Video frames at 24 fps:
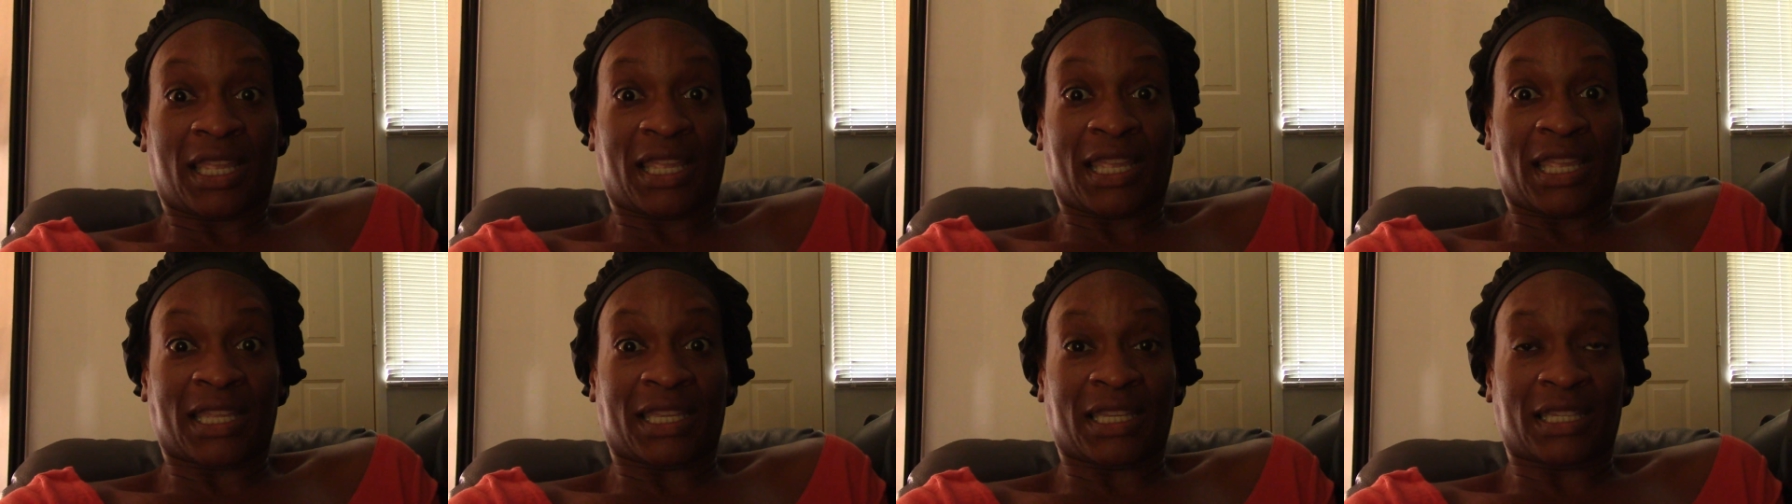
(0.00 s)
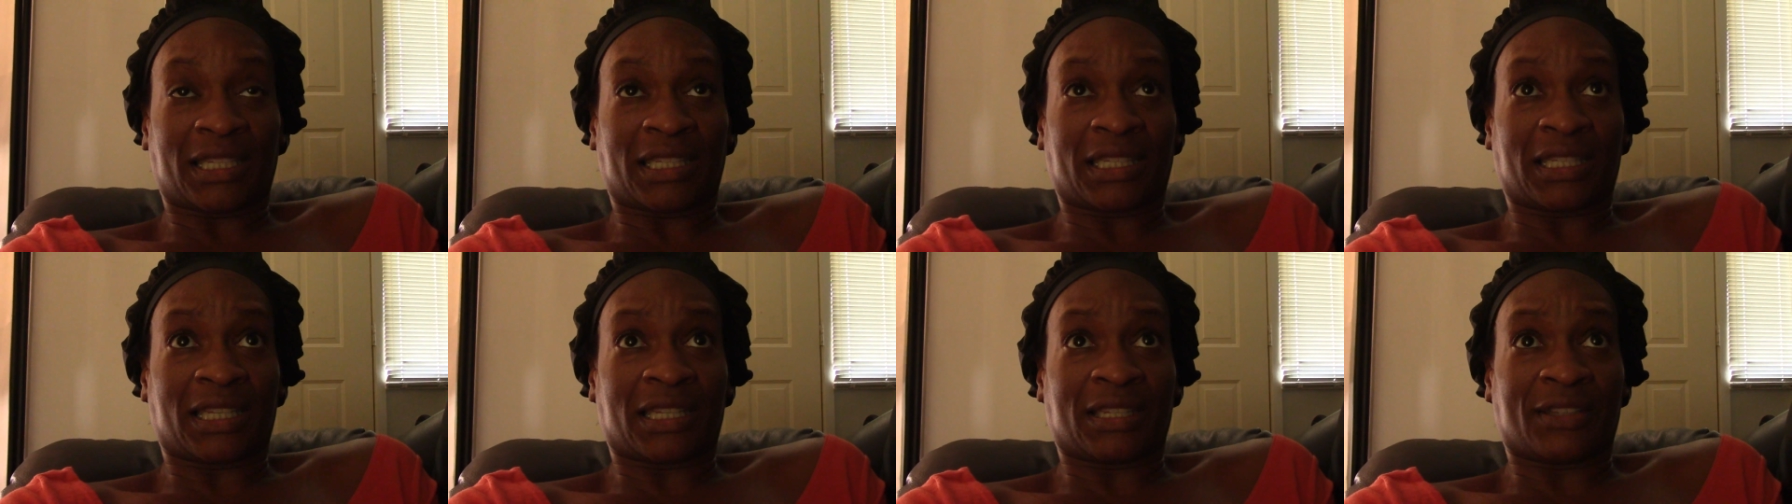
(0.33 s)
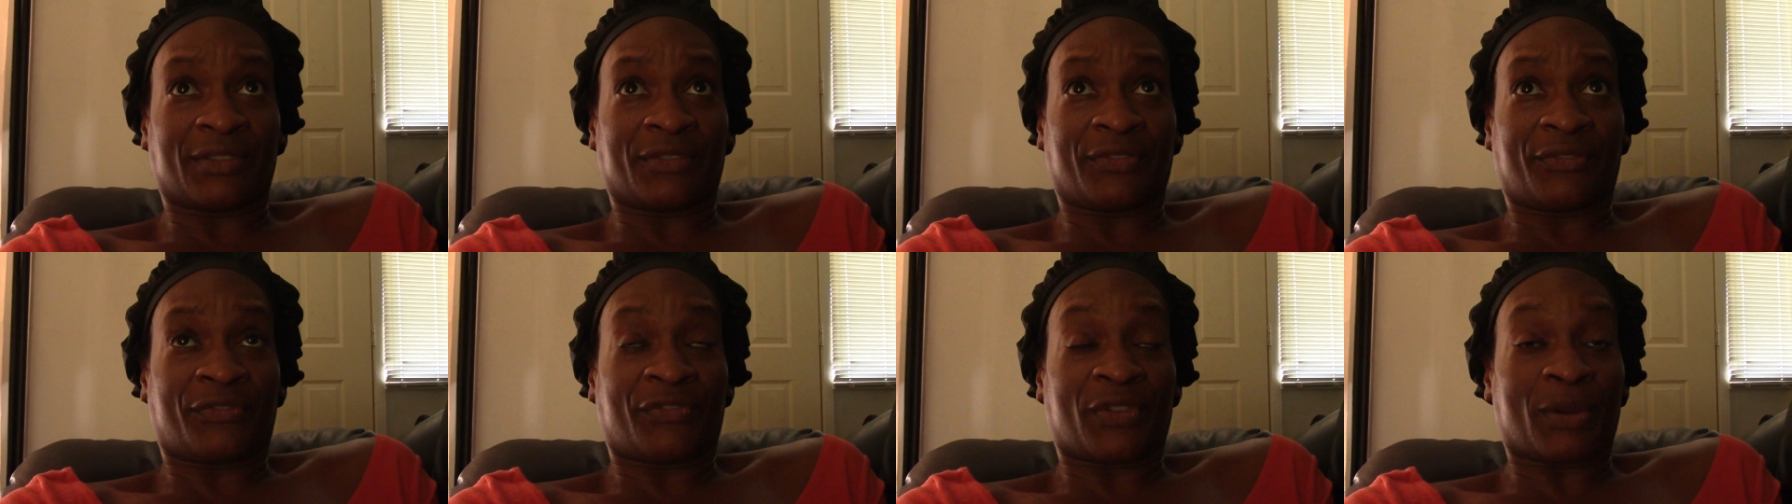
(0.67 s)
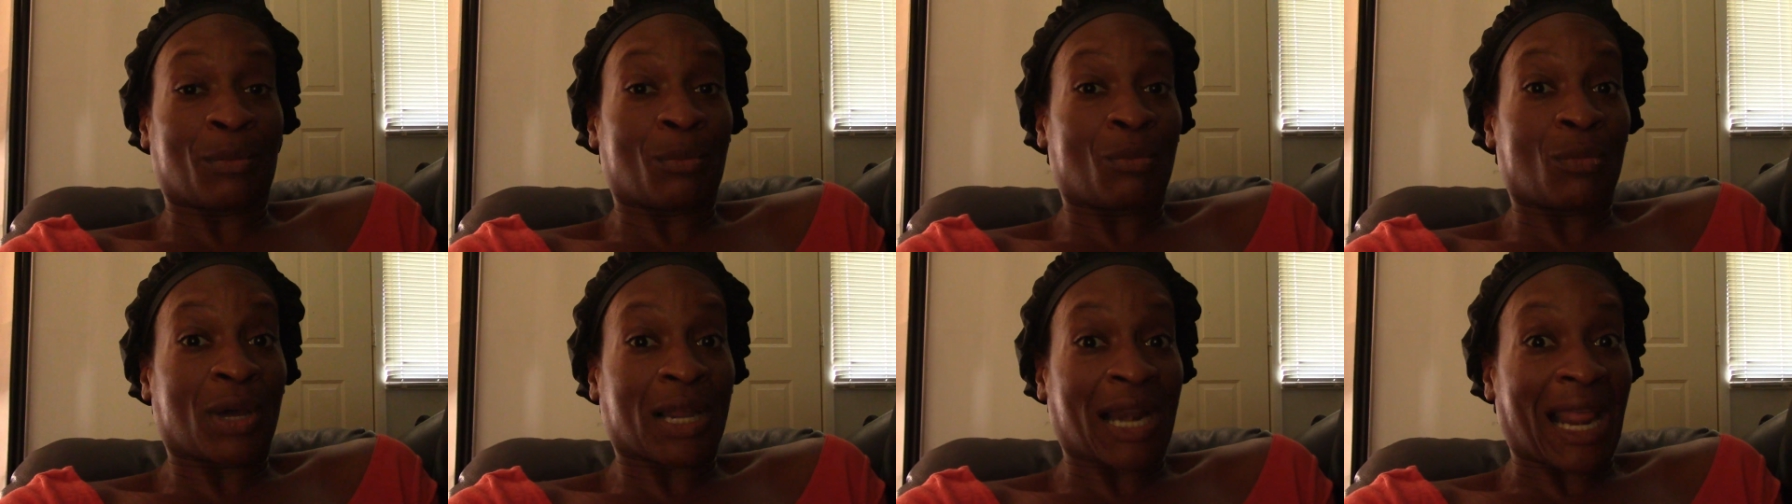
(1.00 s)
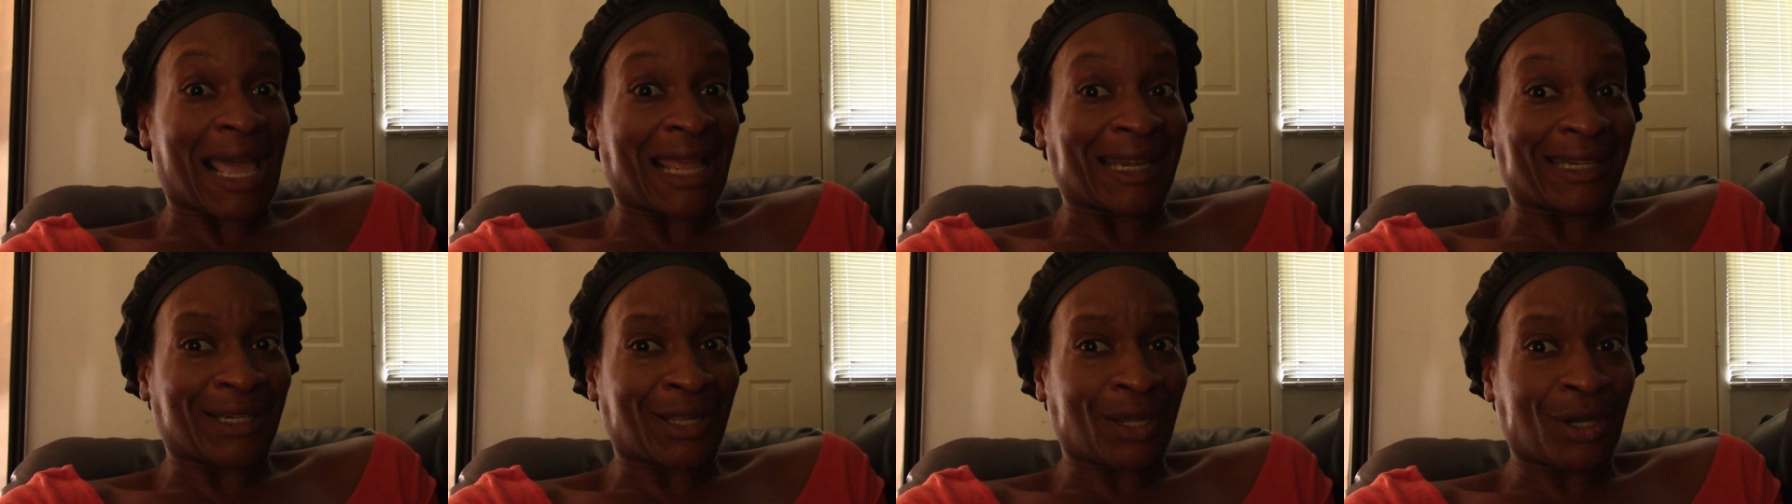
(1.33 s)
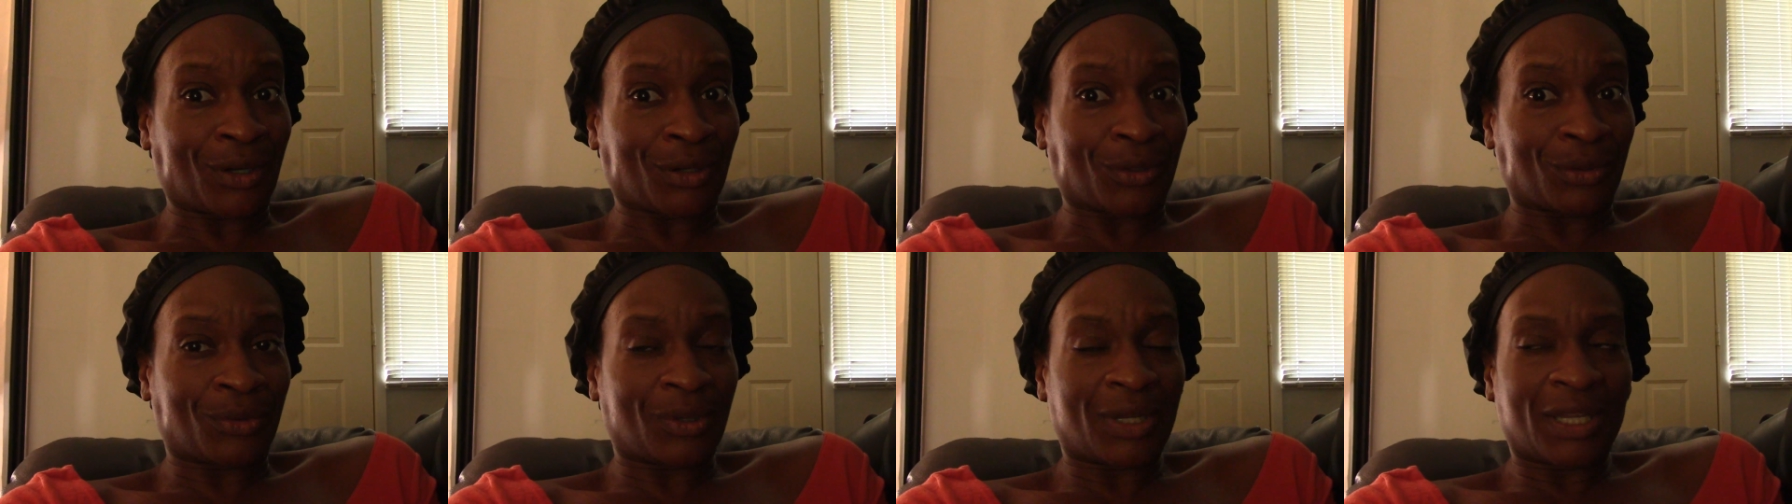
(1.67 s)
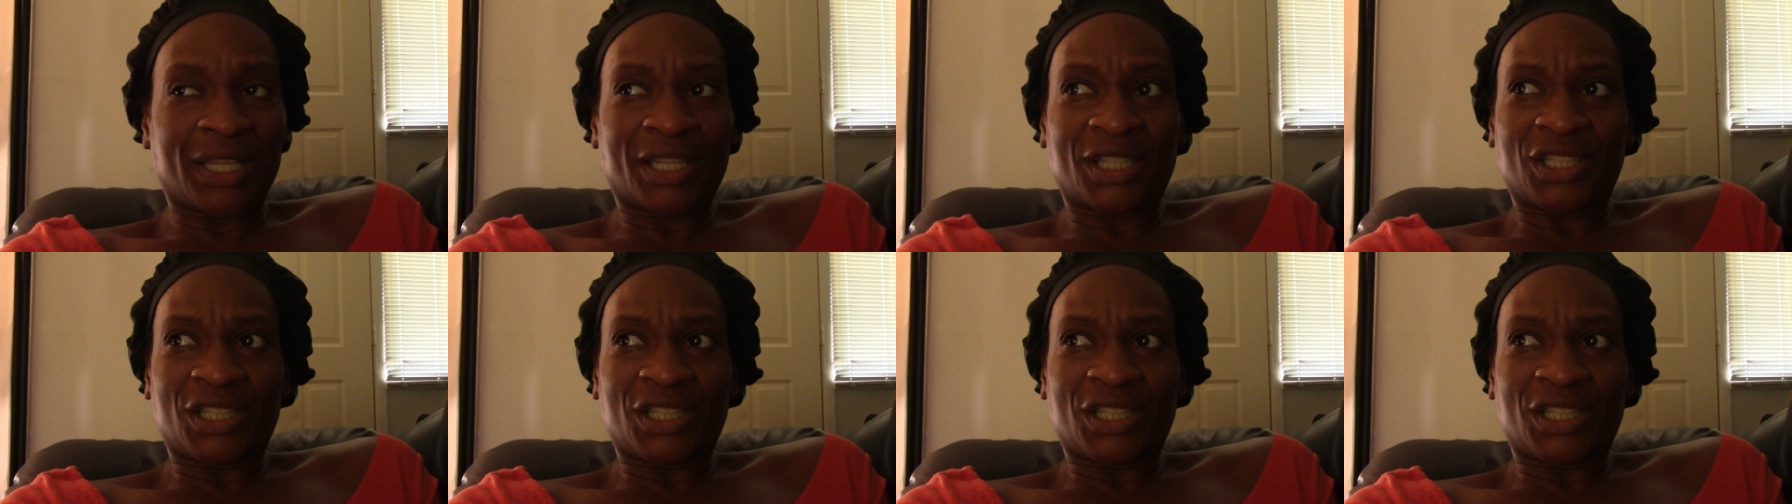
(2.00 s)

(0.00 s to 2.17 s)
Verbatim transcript: And from what I know,